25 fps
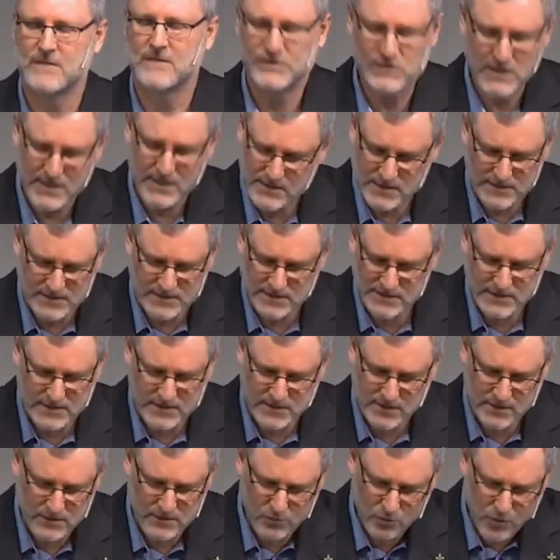Jesus isn't
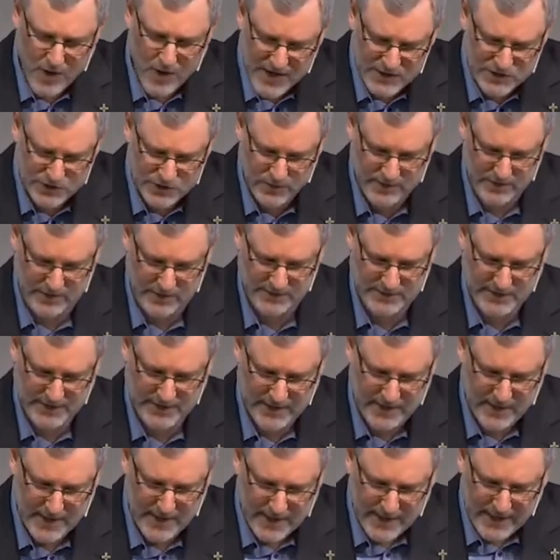in a rush with us.
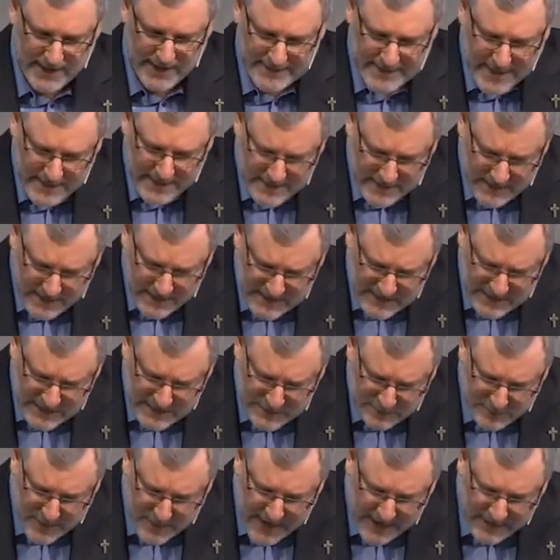He doesn't
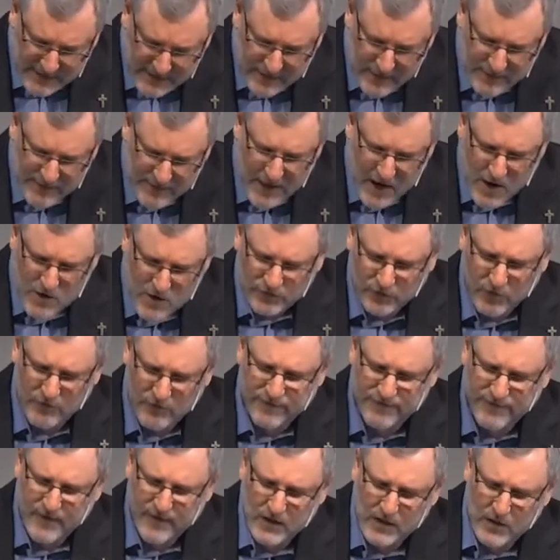expect that those who
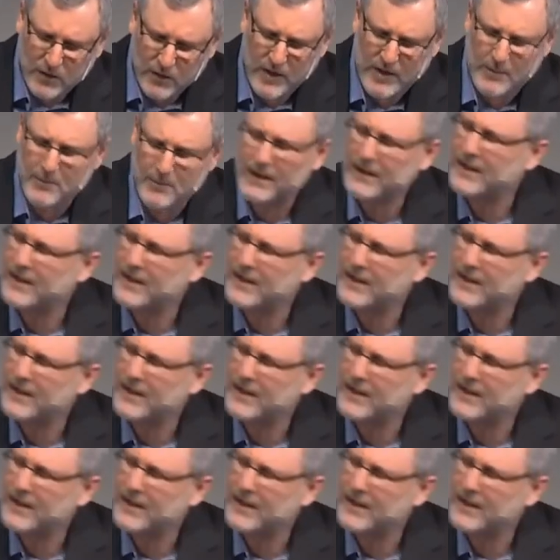follow him